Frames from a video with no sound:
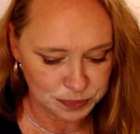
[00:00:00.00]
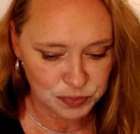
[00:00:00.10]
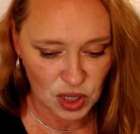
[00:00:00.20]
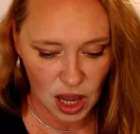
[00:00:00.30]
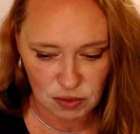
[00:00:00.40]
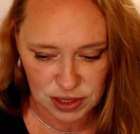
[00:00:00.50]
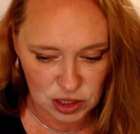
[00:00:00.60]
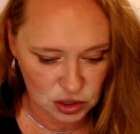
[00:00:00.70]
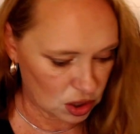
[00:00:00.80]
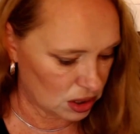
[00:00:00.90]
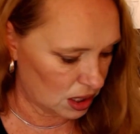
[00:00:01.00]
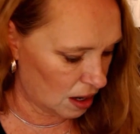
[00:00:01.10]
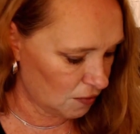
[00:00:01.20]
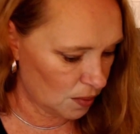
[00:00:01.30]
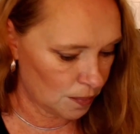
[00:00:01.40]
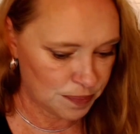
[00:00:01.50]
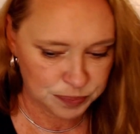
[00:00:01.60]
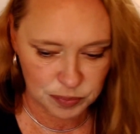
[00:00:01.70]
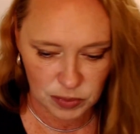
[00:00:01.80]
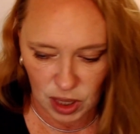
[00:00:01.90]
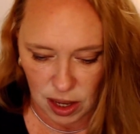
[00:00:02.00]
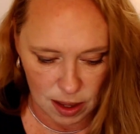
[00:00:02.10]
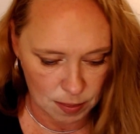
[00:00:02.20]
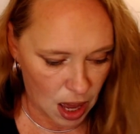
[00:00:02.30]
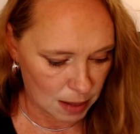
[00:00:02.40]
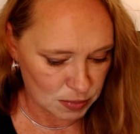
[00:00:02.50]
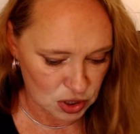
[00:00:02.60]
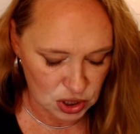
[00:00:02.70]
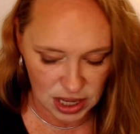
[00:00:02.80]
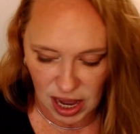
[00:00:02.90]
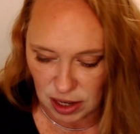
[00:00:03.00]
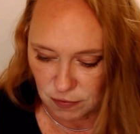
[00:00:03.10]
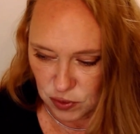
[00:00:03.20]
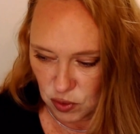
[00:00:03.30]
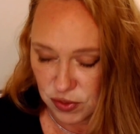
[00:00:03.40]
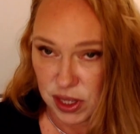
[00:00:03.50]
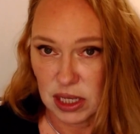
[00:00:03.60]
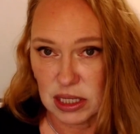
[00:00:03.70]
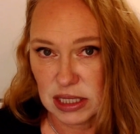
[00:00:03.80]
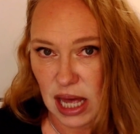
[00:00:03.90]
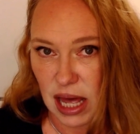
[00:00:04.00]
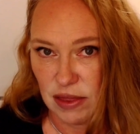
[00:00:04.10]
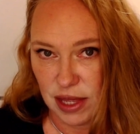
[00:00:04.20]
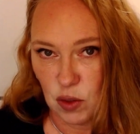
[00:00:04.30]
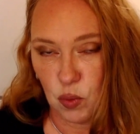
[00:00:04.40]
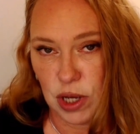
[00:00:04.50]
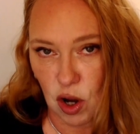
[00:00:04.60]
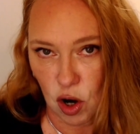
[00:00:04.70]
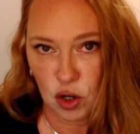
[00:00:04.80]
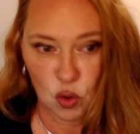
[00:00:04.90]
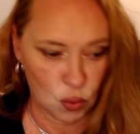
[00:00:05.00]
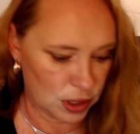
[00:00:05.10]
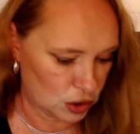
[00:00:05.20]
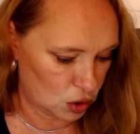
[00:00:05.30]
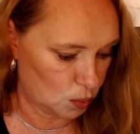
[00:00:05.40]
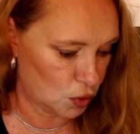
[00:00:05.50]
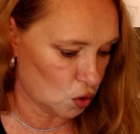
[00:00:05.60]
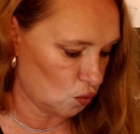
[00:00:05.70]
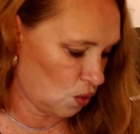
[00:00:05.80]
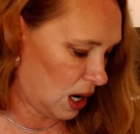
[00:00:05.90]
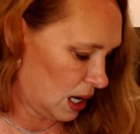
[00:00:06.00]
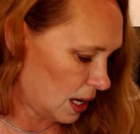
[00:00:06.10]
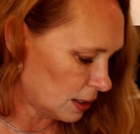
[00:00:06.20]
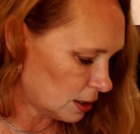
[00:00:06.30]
Everything is cooked enough. I'm just going to add a few things and then we are going to puree it.